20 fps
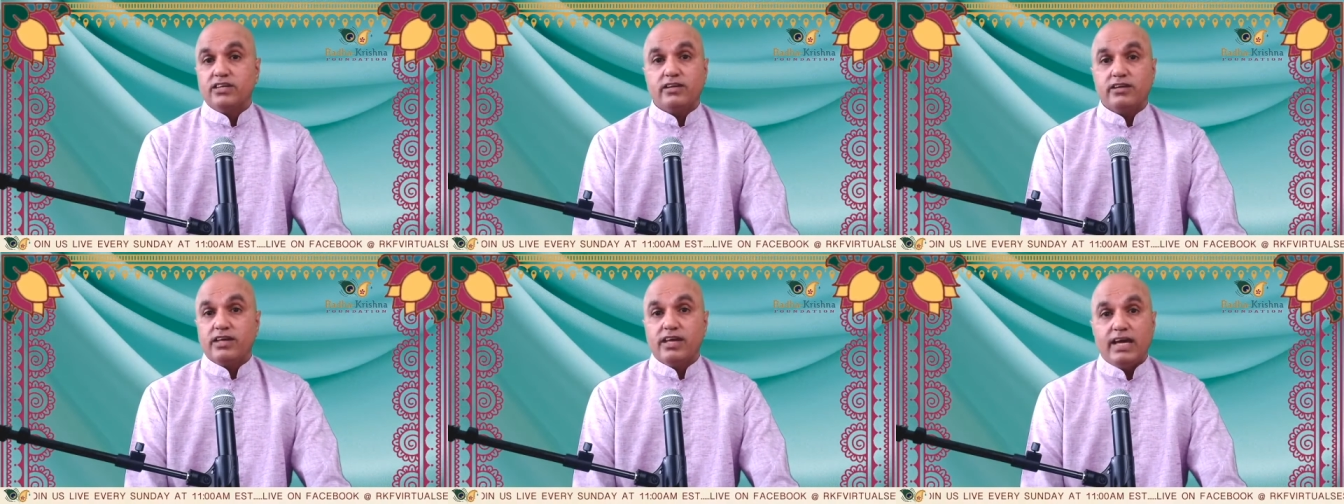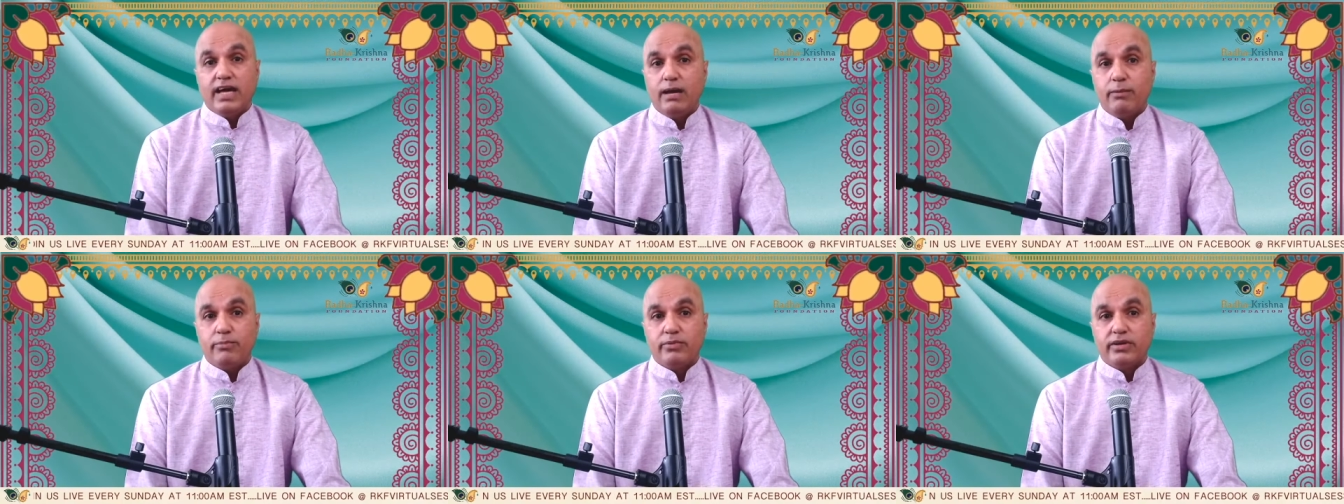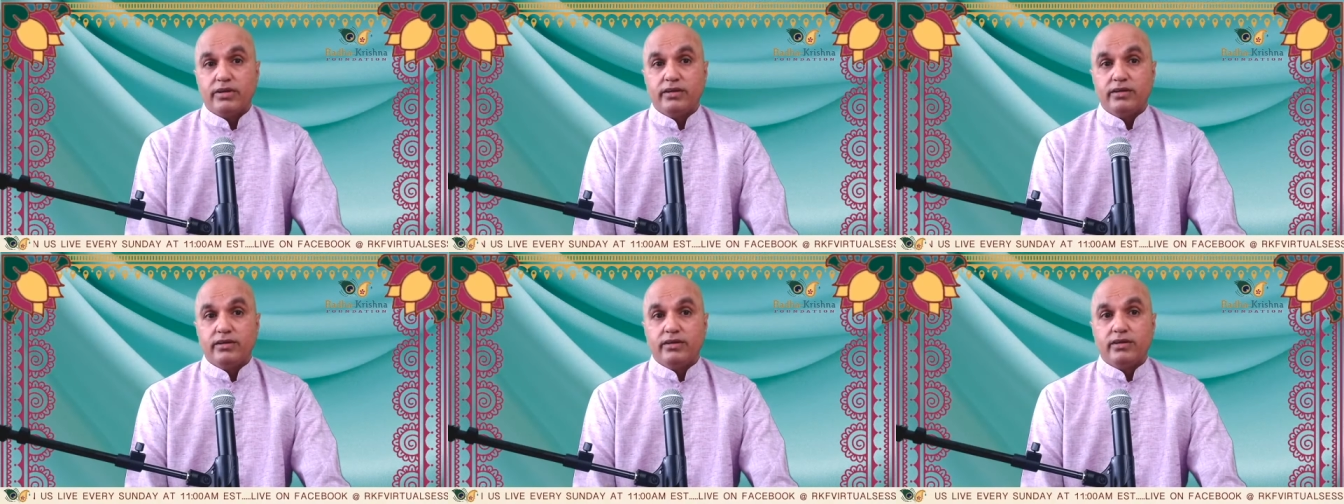It's not going to
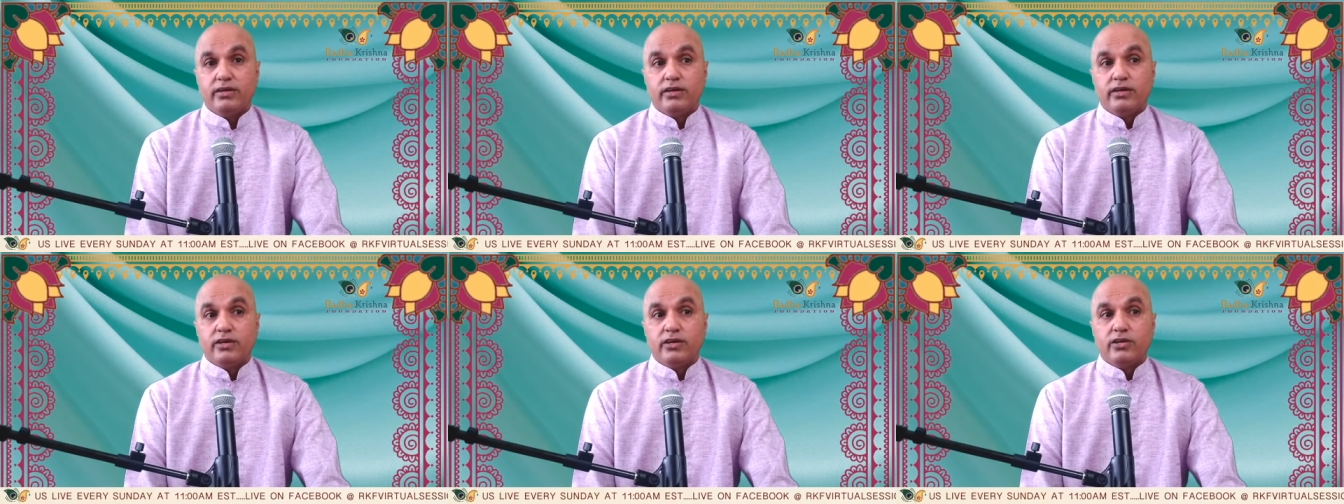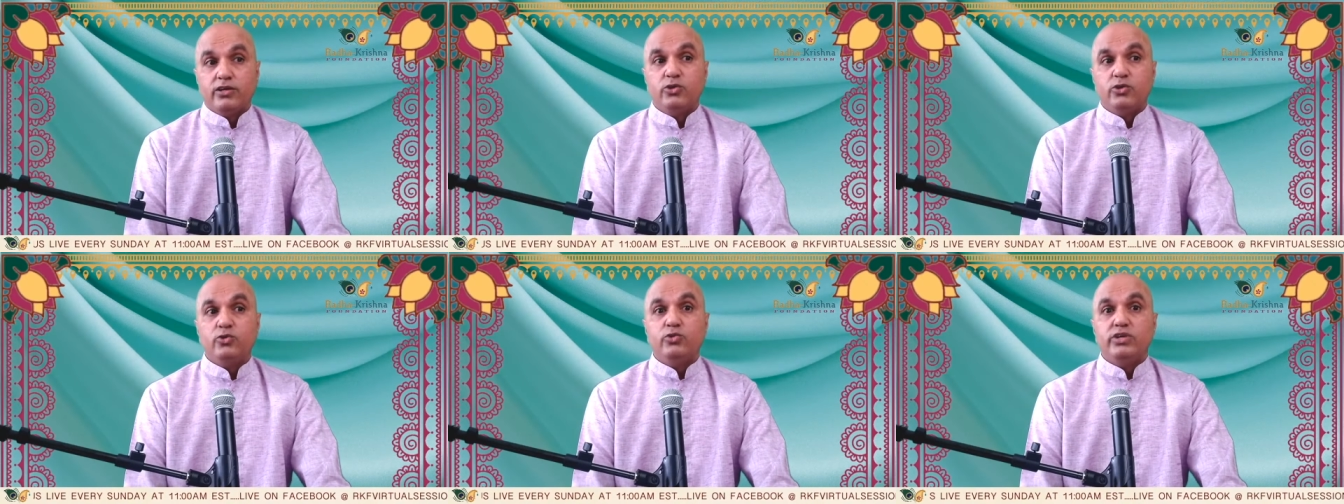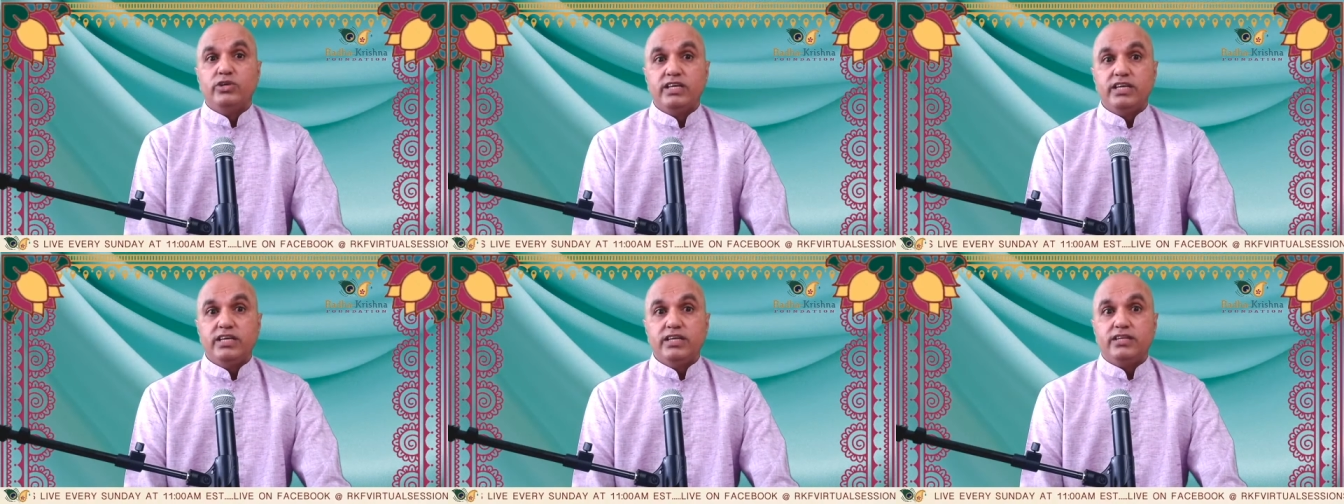happen.
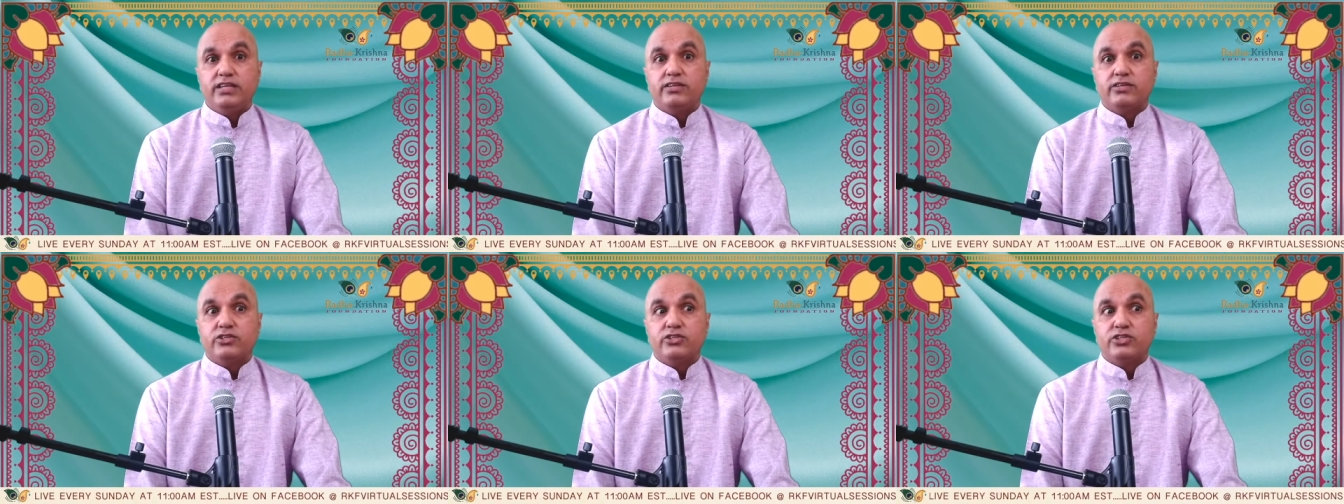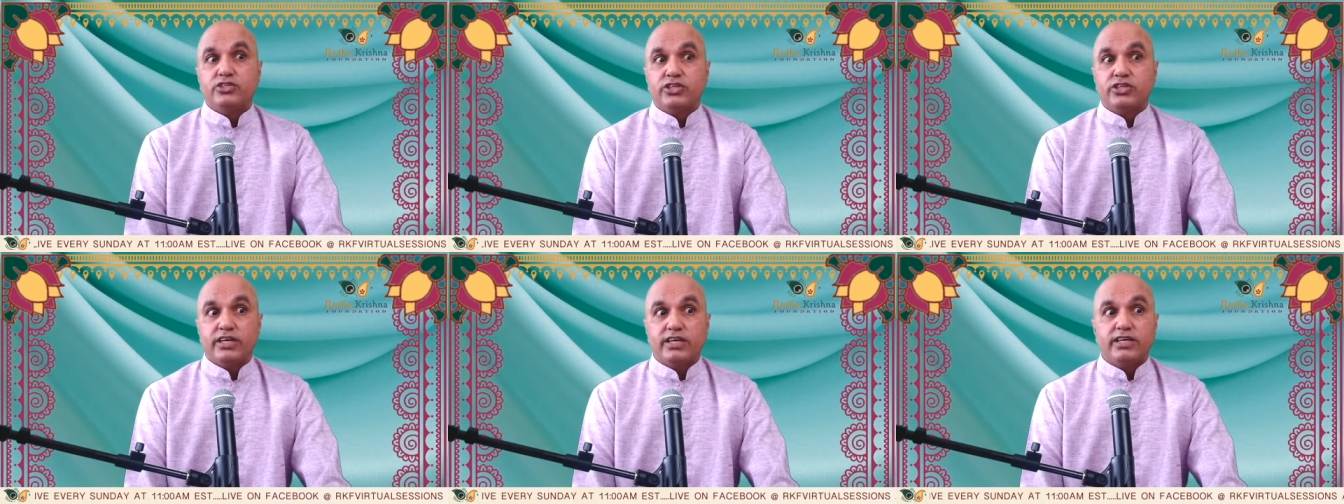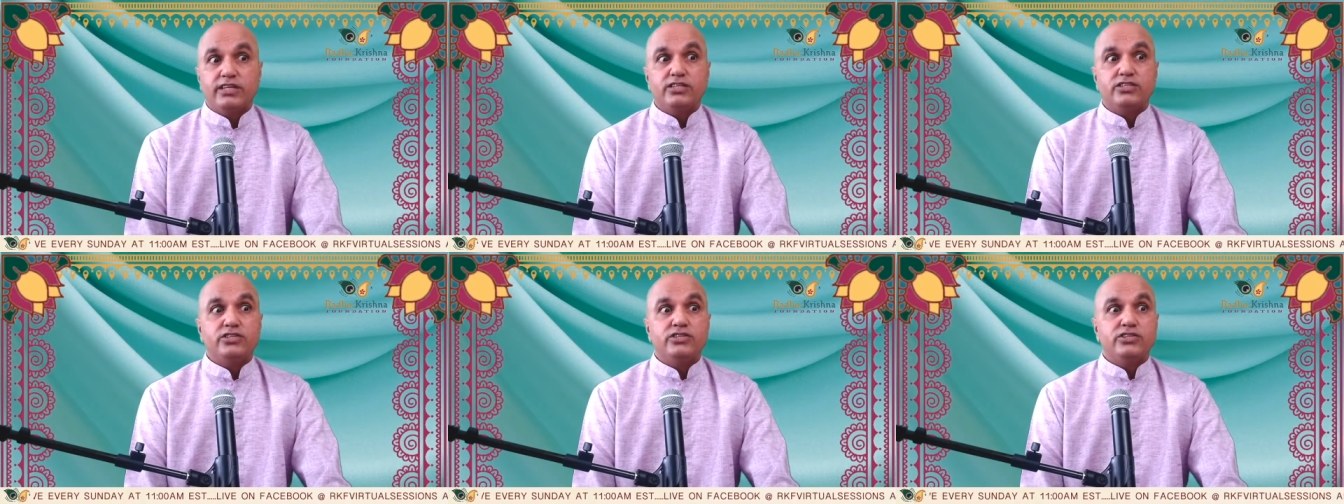You need to
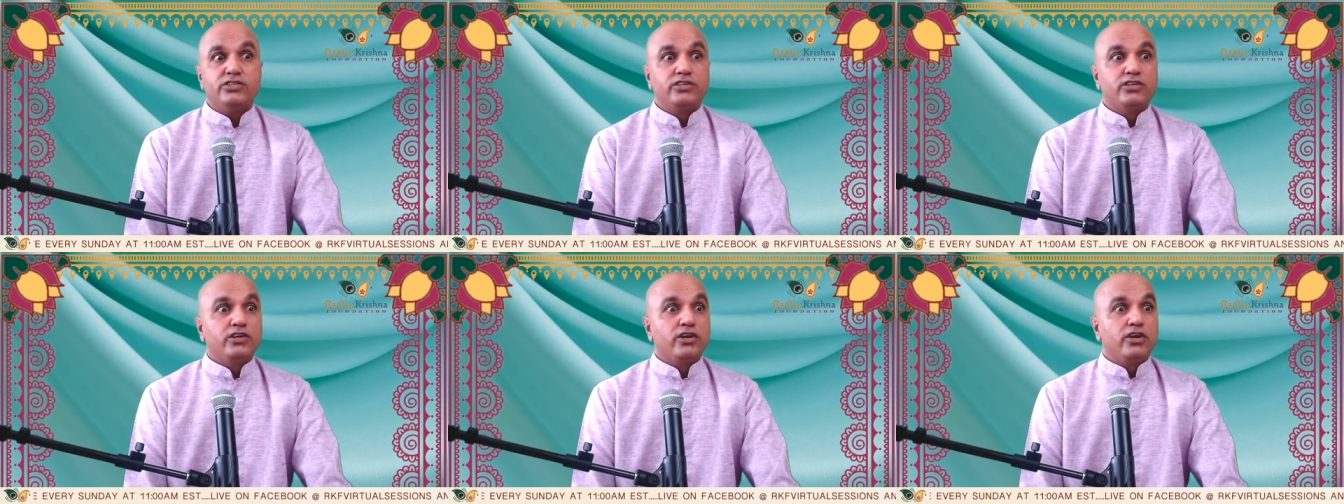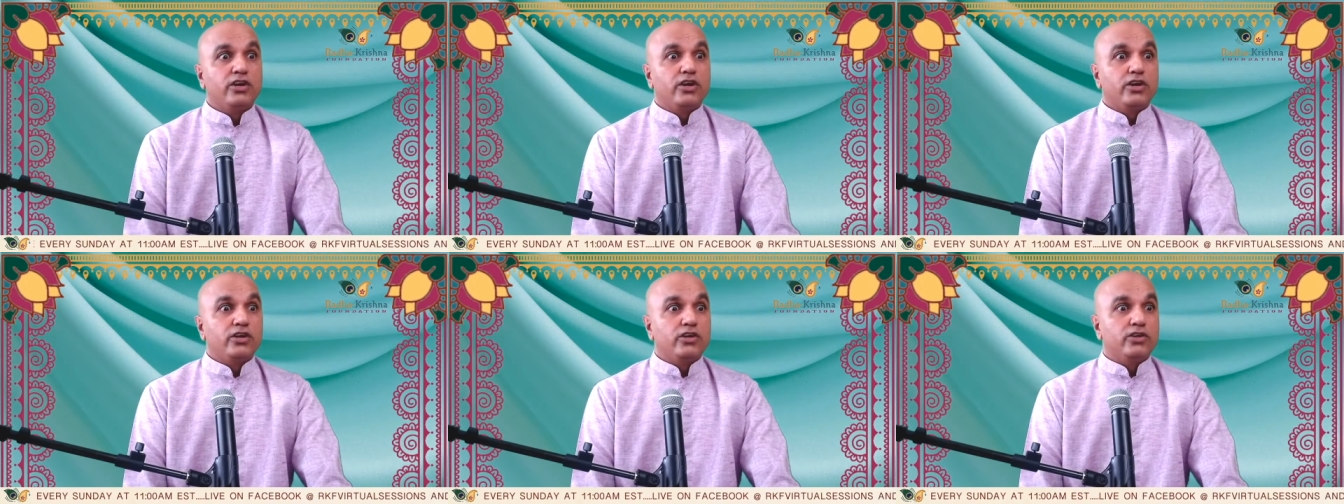change,